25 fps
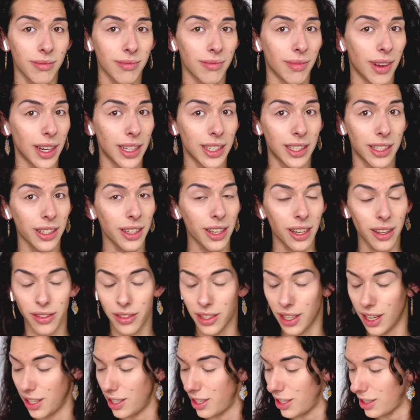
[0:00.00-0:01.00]
I still
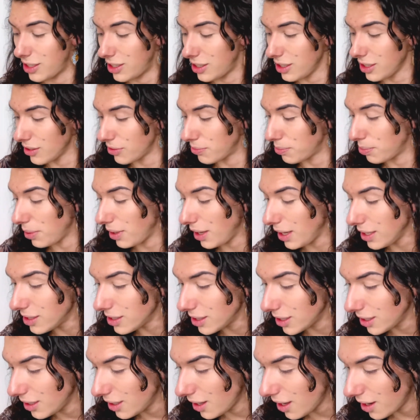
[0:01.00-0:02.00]
have
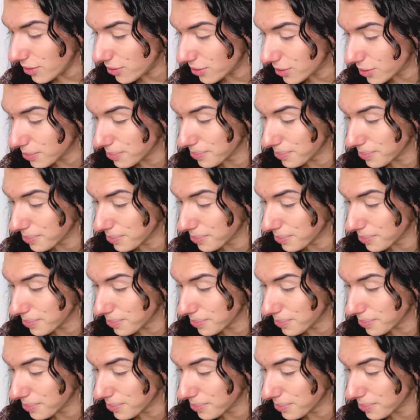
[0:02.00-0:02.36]
plenty left.